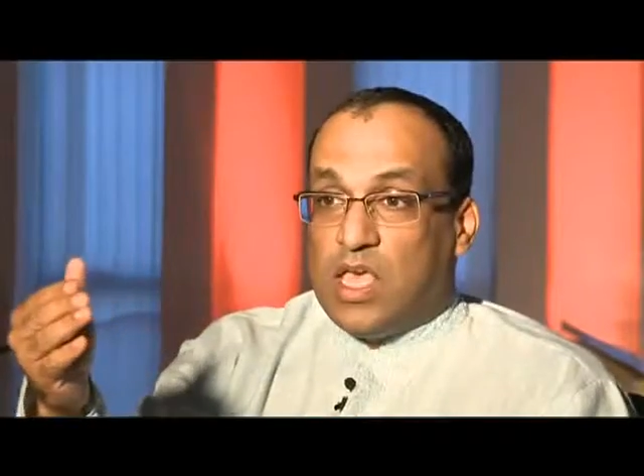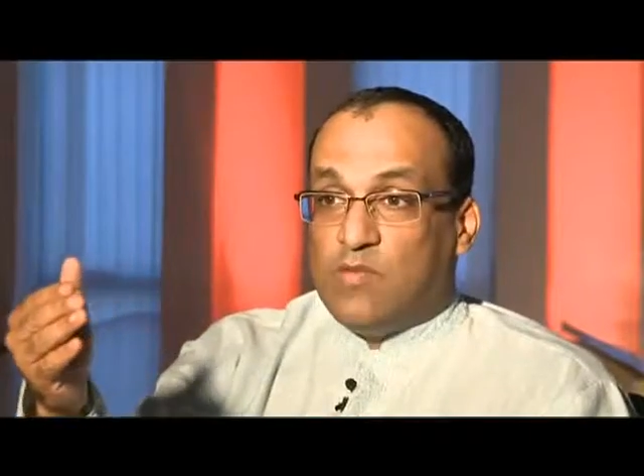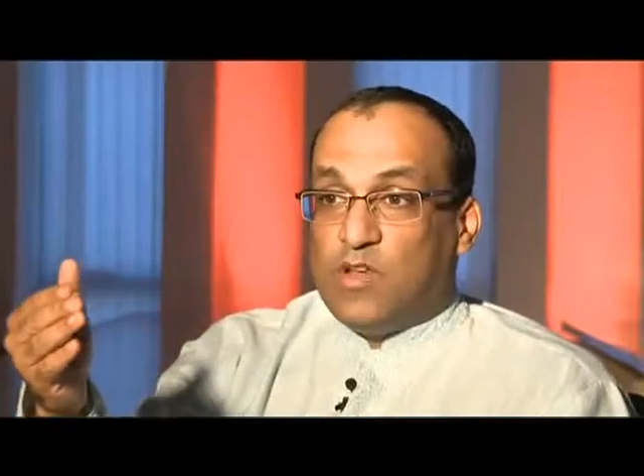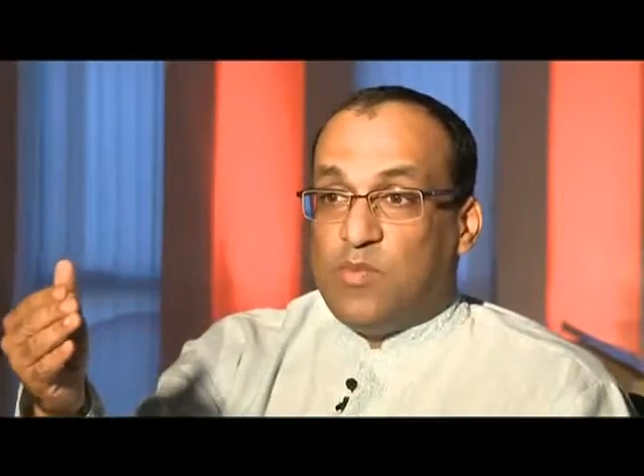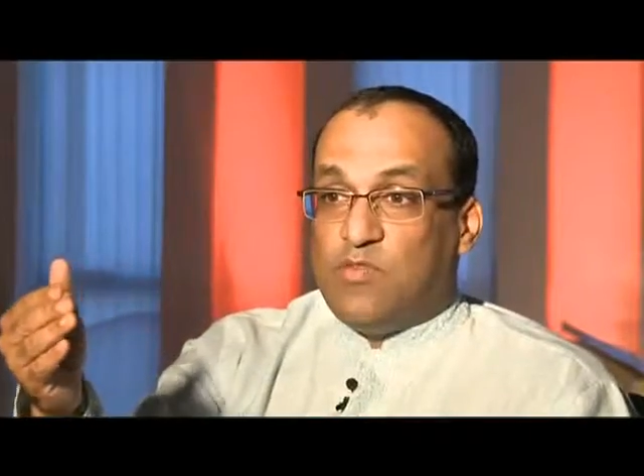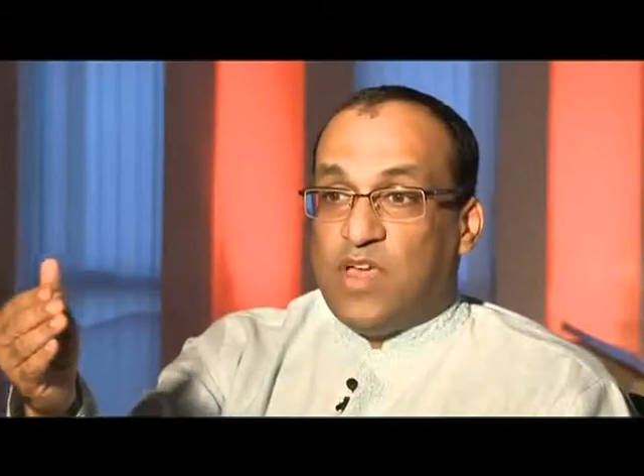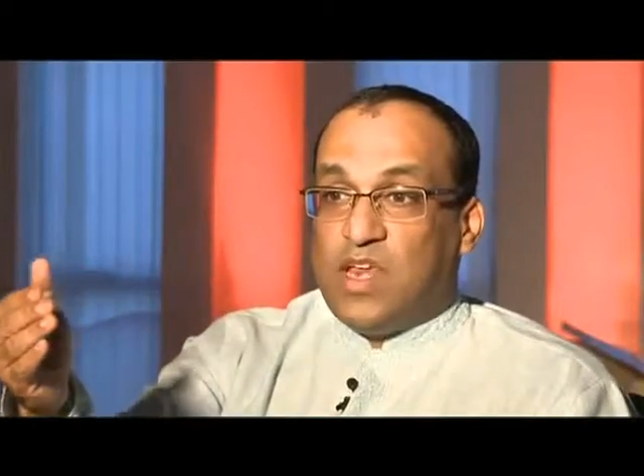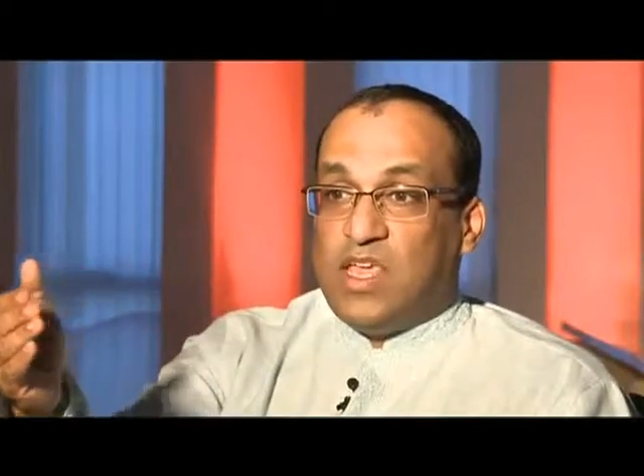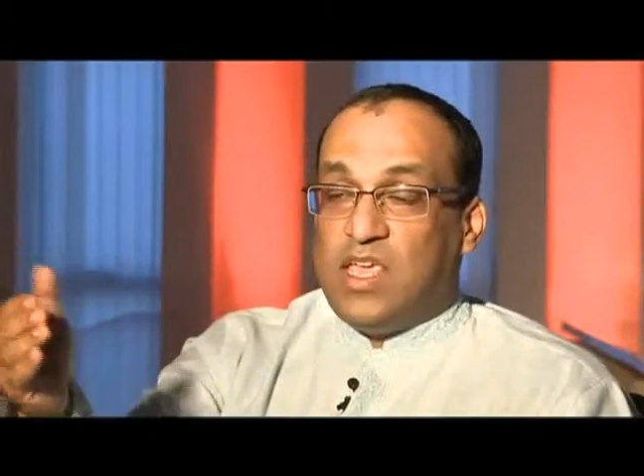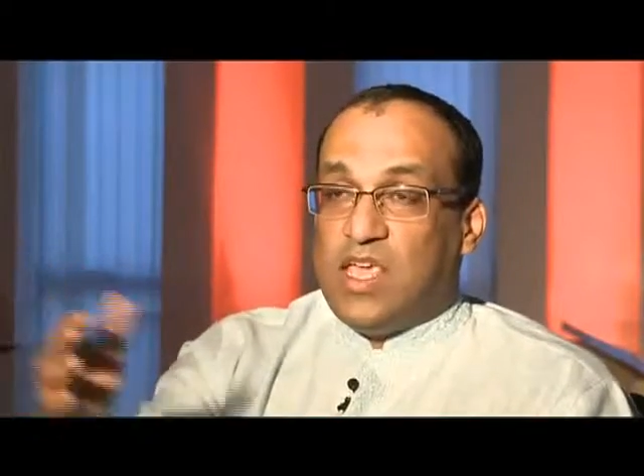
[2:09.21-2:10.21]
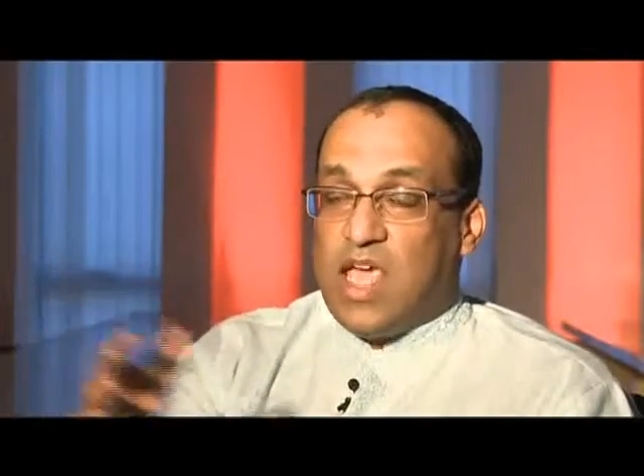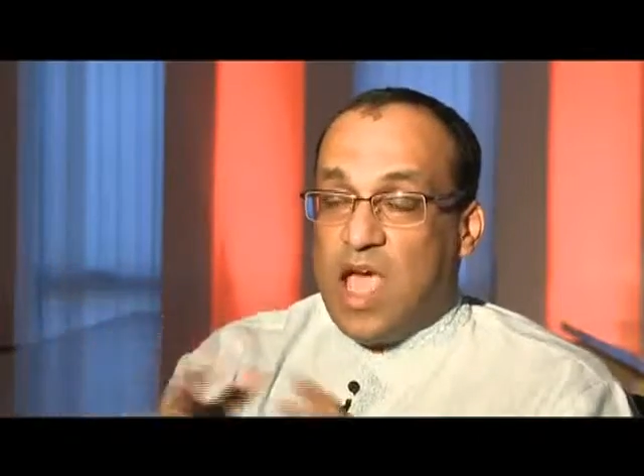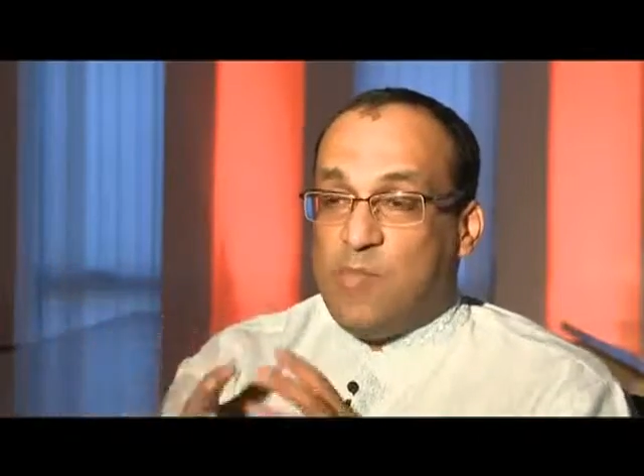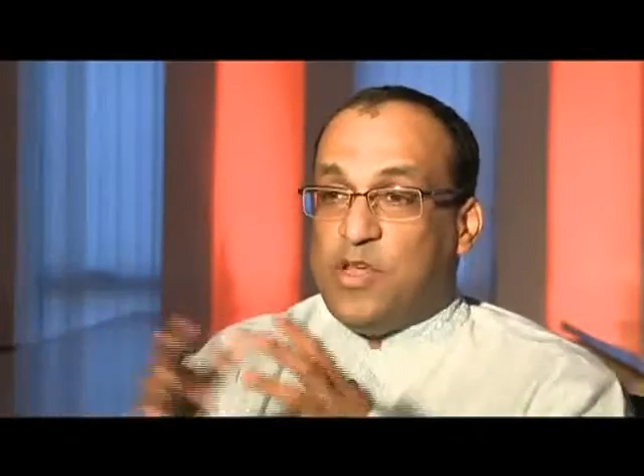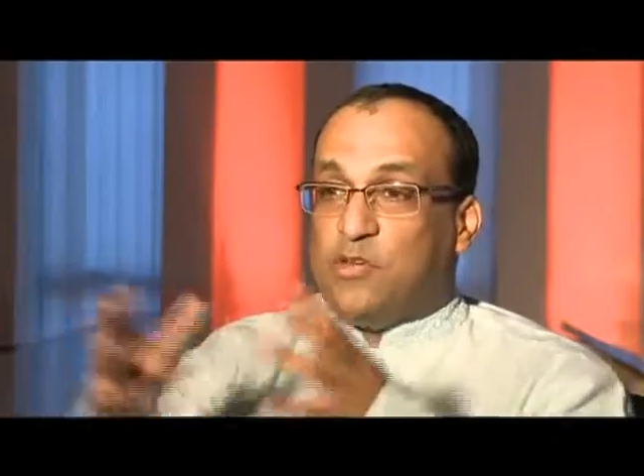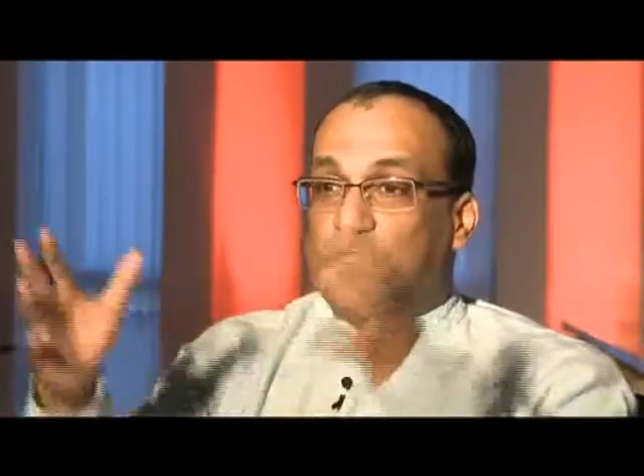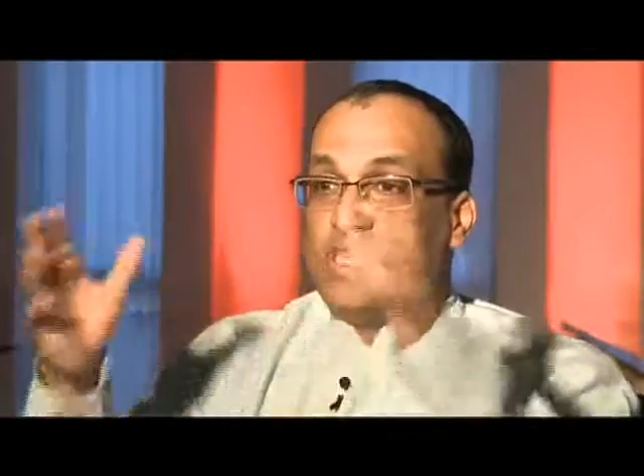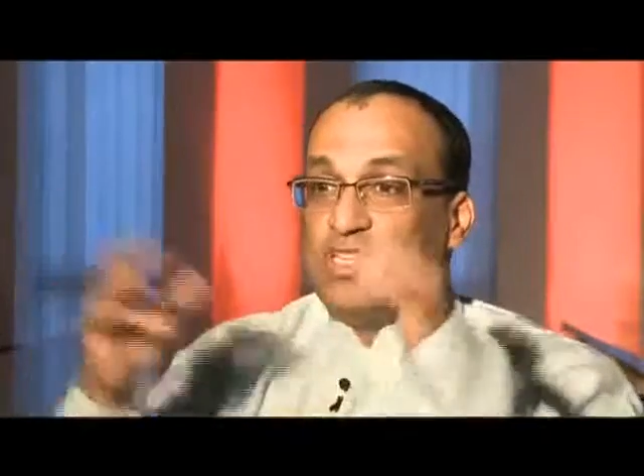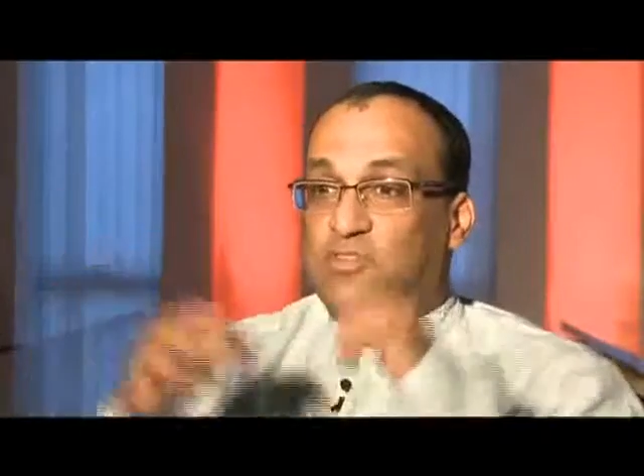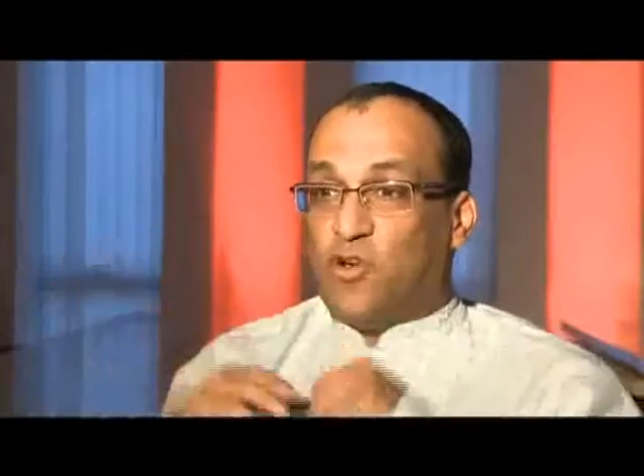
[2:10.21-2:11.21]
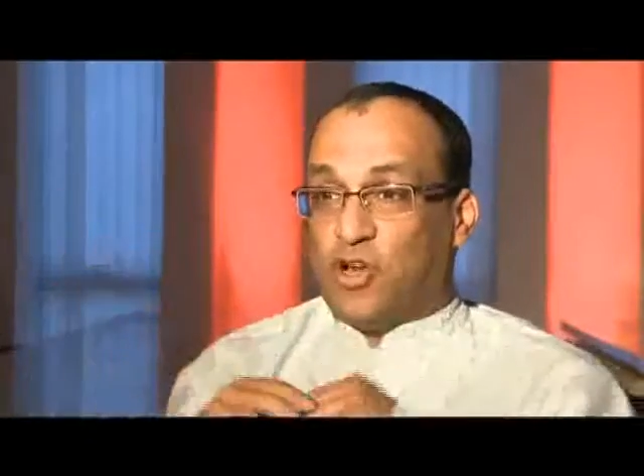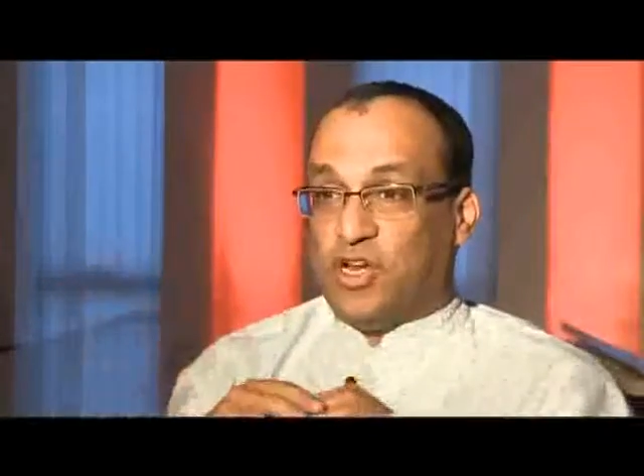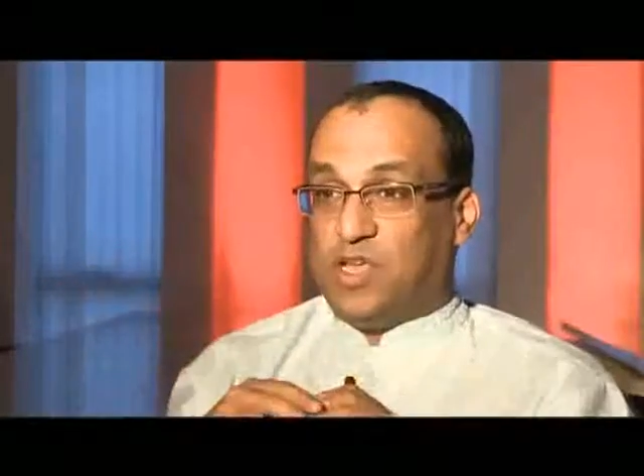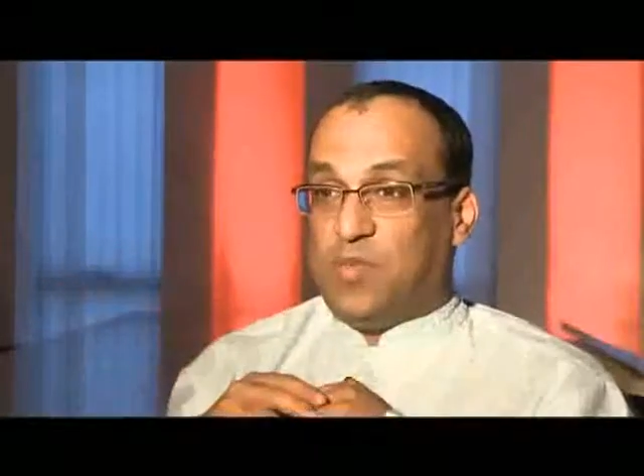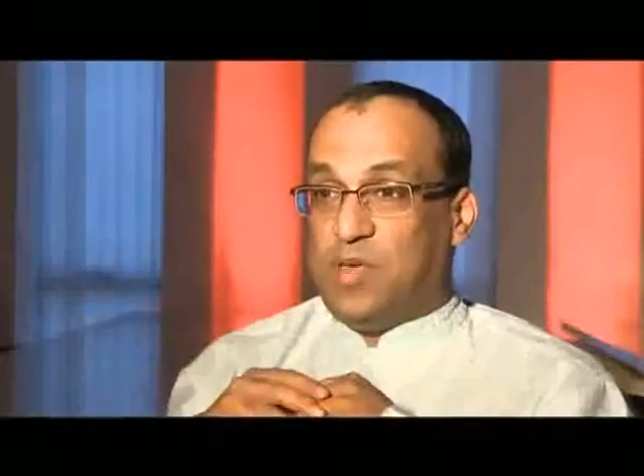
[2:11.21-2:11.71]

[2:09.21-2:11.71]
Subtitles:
be very happy to see the foreigner,